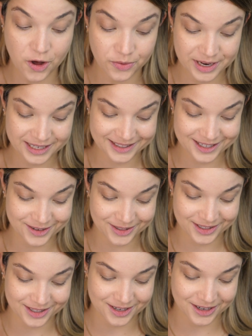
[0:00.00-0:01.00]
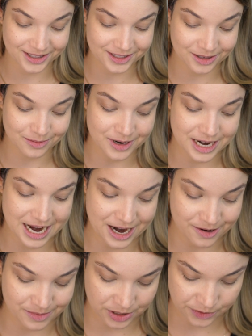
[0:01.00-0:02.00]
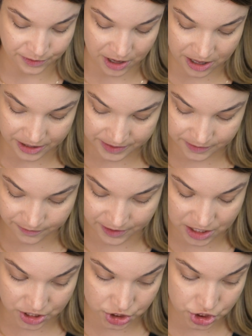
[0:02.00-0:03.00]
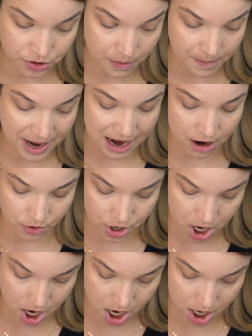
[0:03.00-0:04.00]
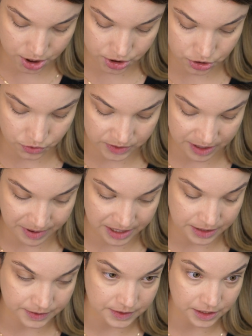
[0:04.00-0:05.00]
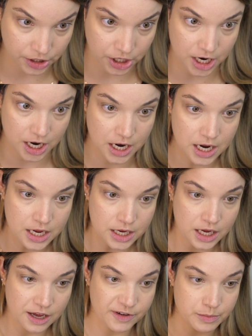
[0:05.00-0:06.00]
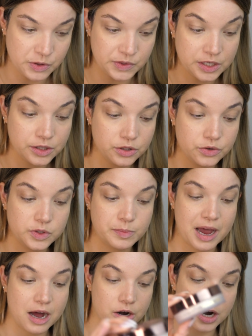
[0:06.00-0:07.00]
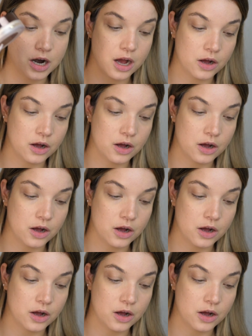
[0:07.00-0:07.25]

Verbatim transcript: always use the Charlotte Tilbury Airbrush Flawless Finish Powder to set my concealer. If I'm using a loose powder,